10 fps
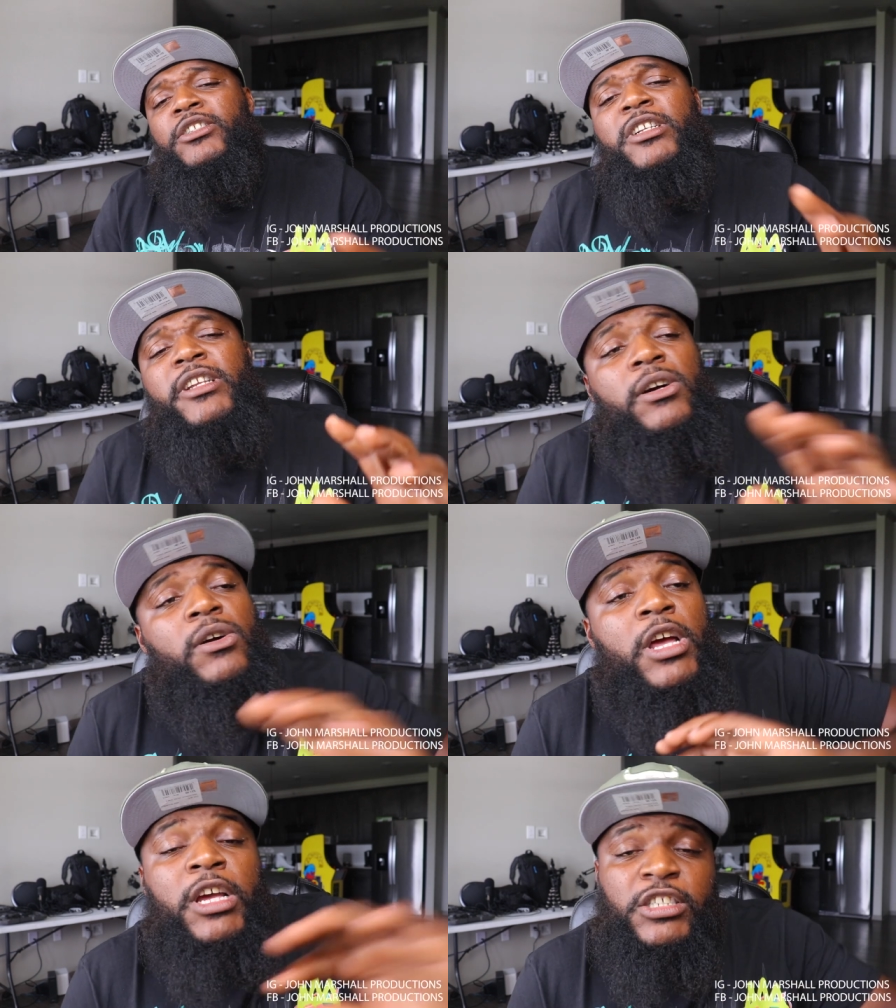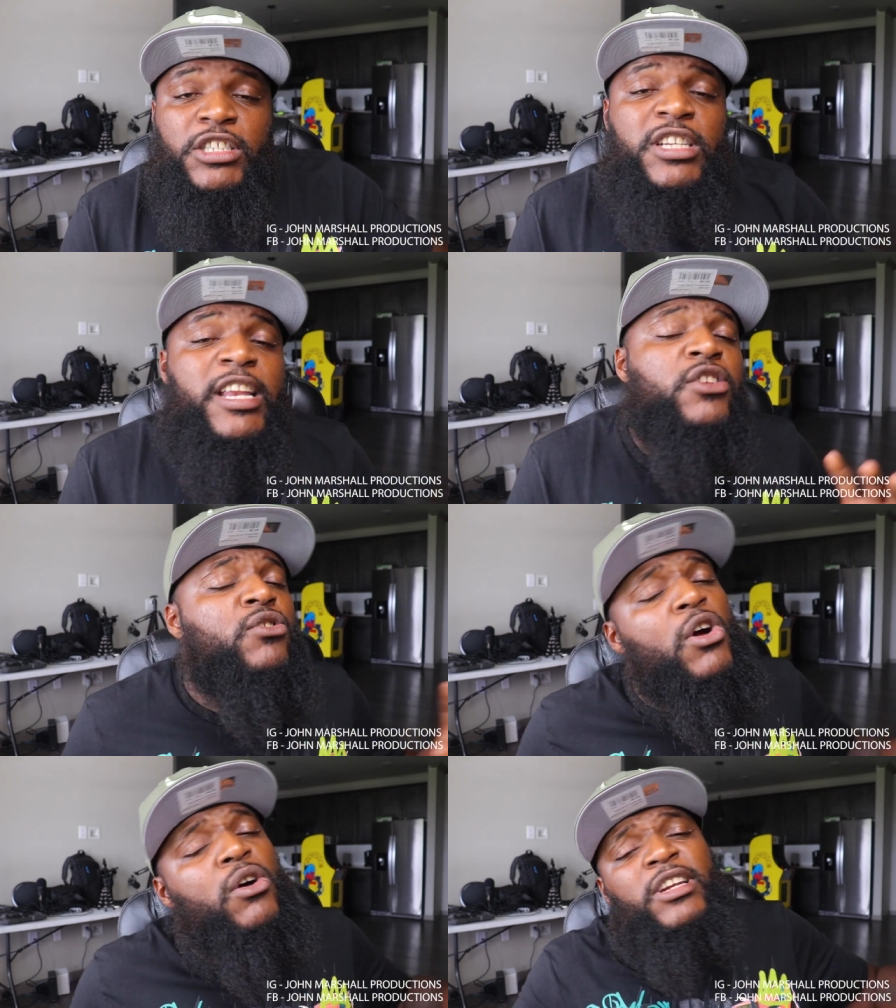here's the deal. She's letting
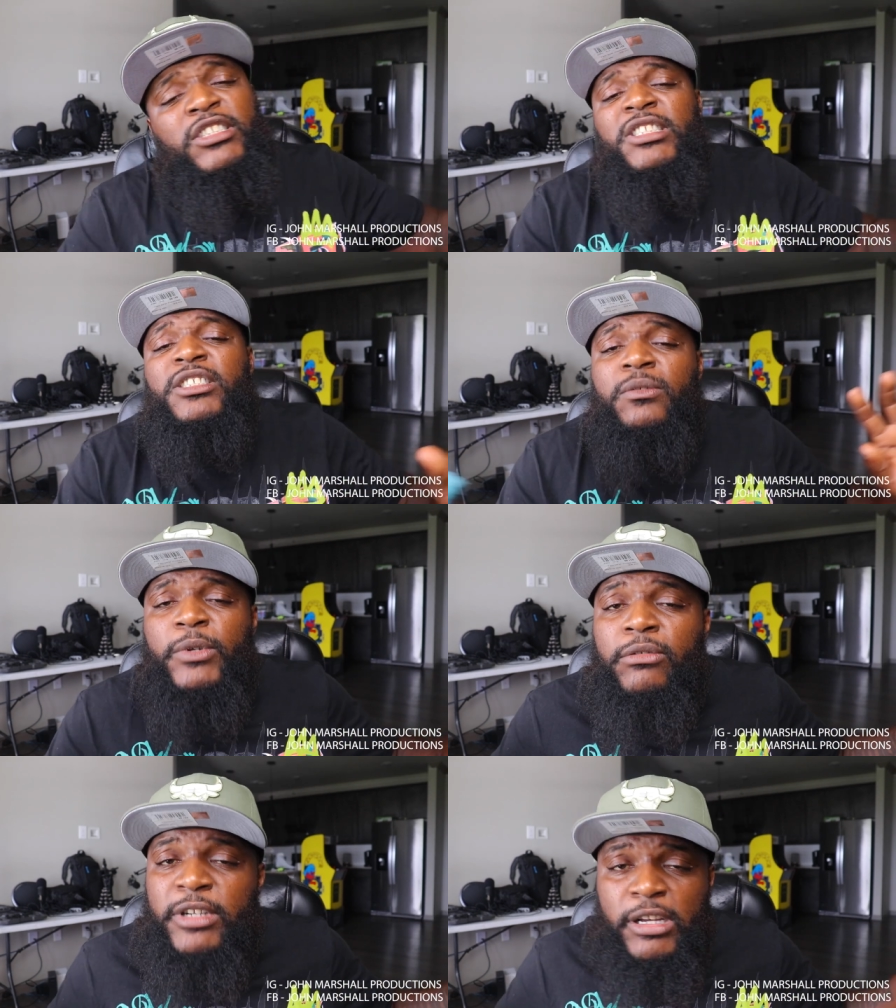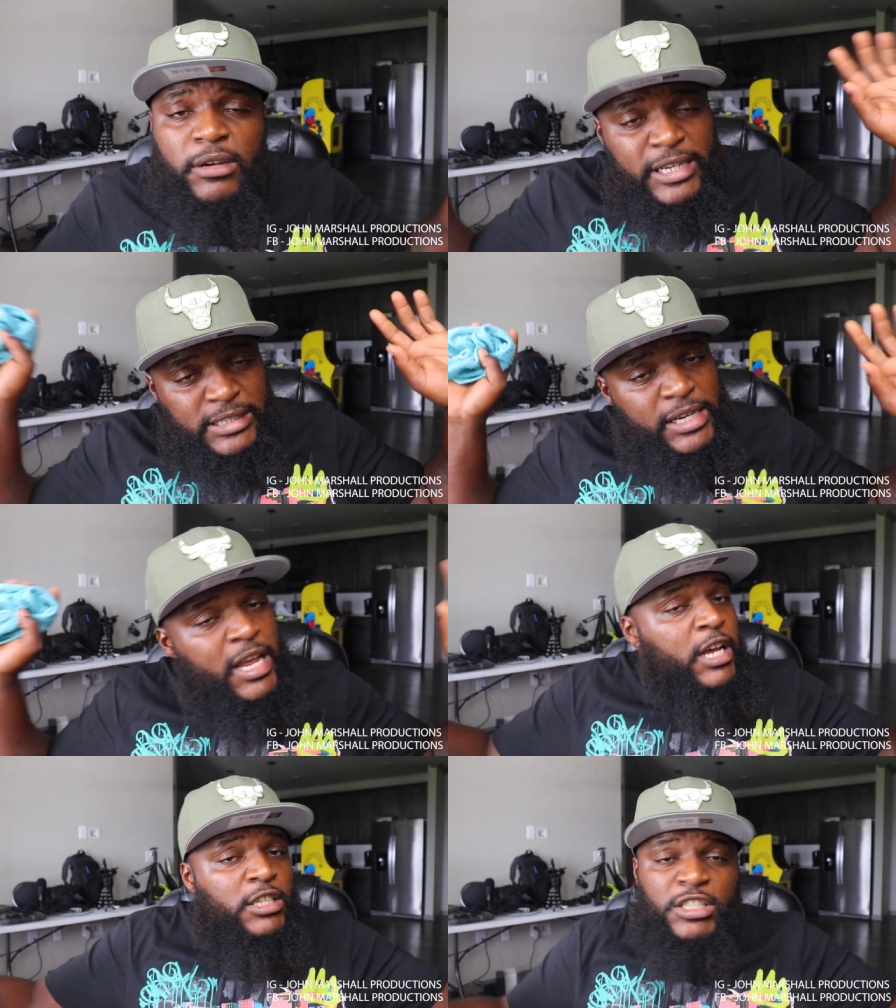you know that she's the real deal, ese.
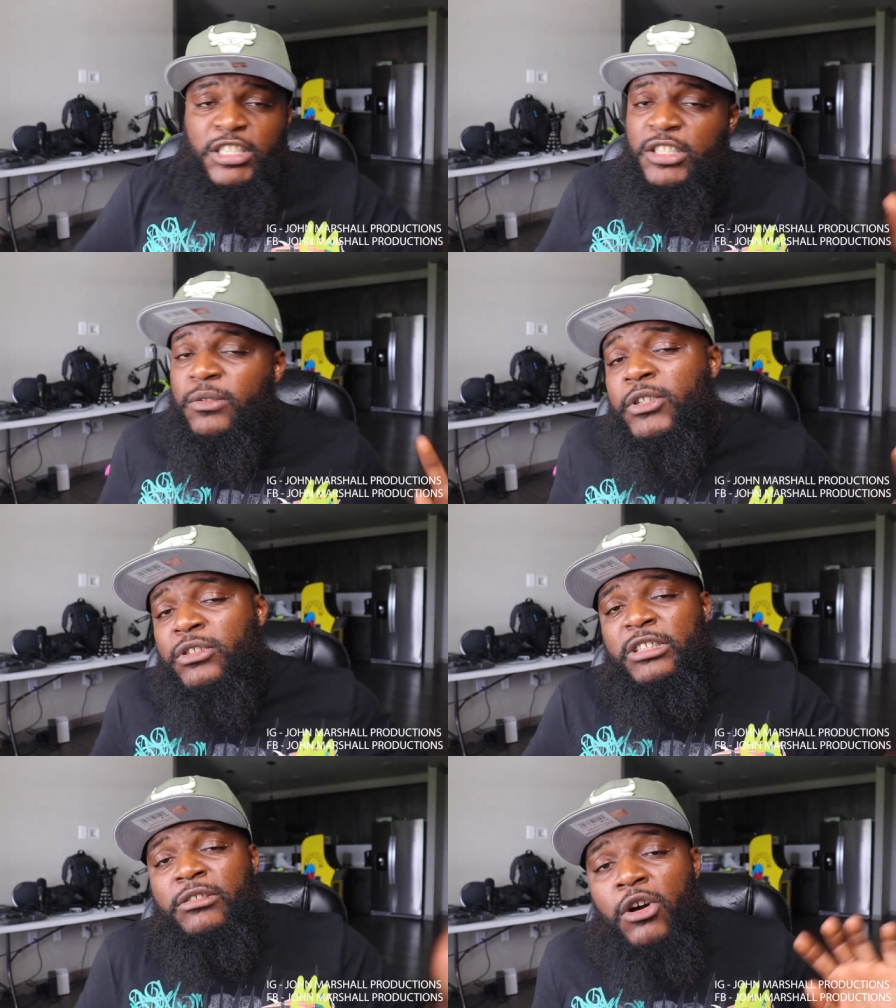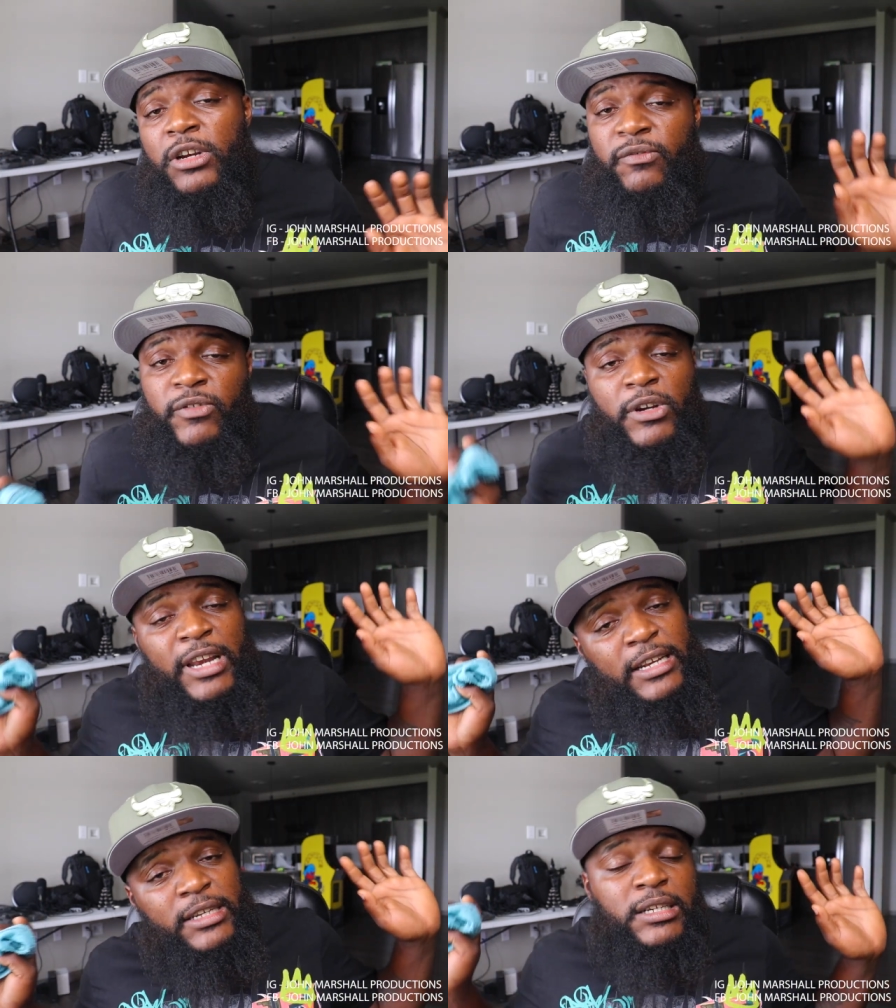She's the real deal. Holy Phil
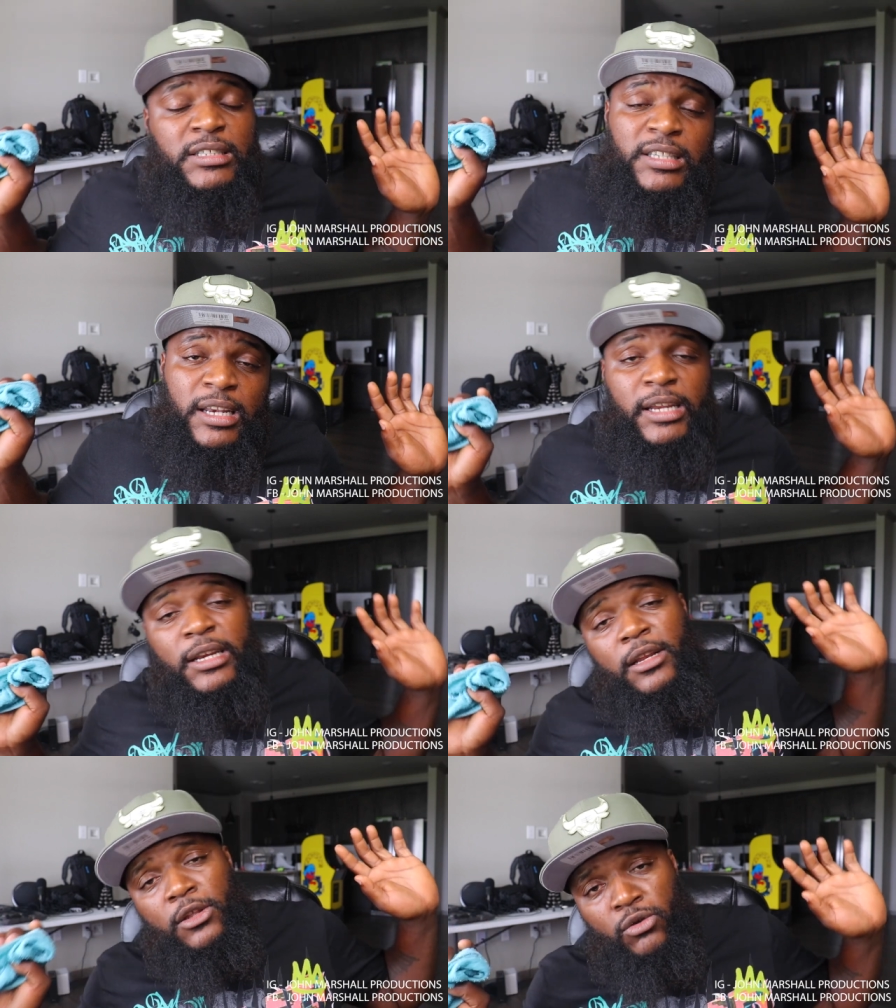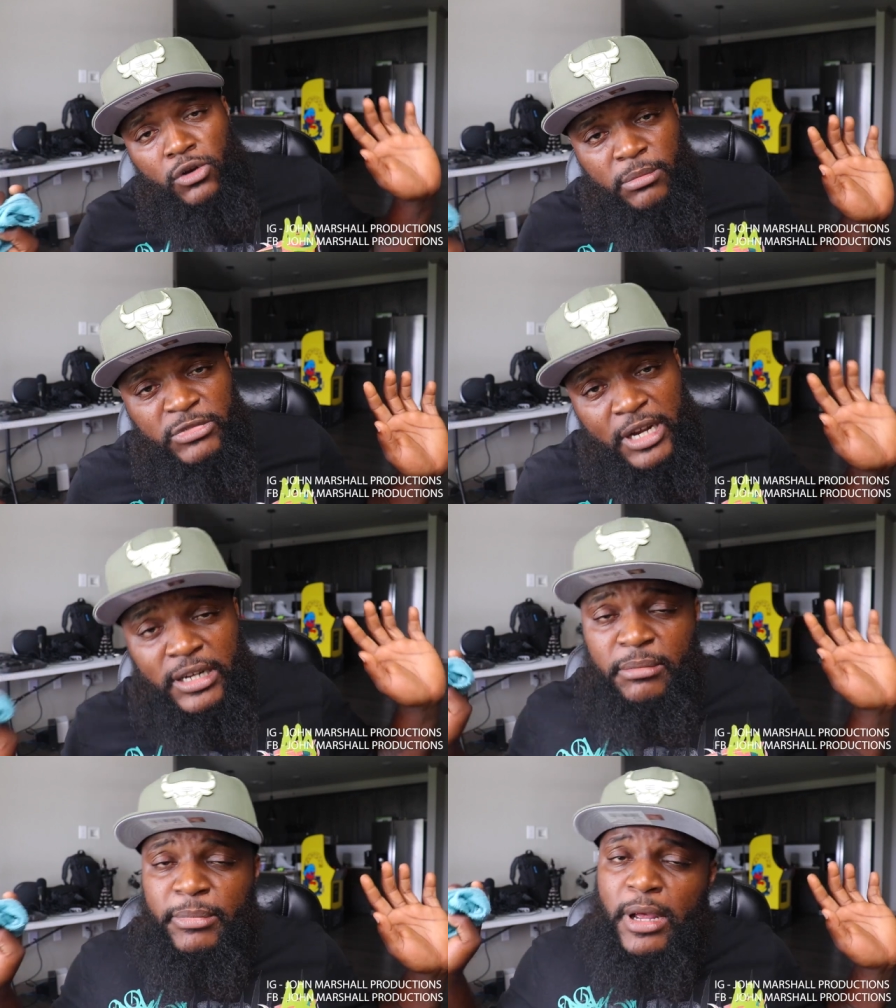Latina Selena, you know I'm
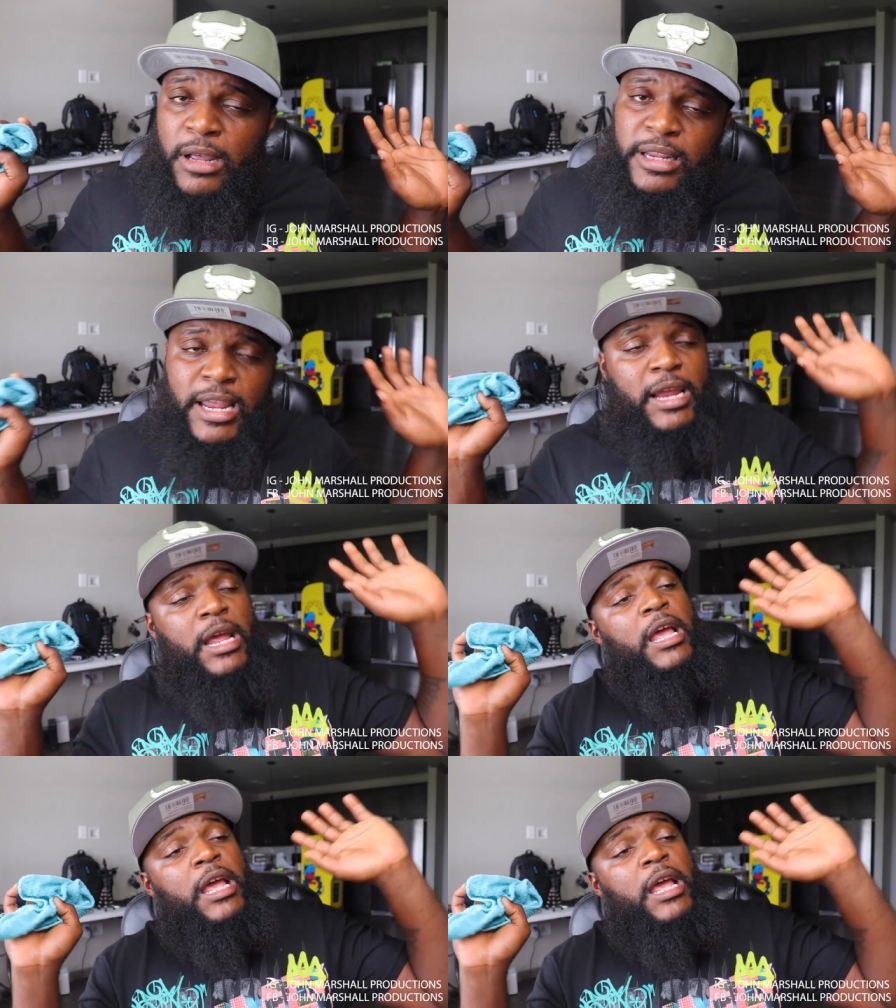talking about you.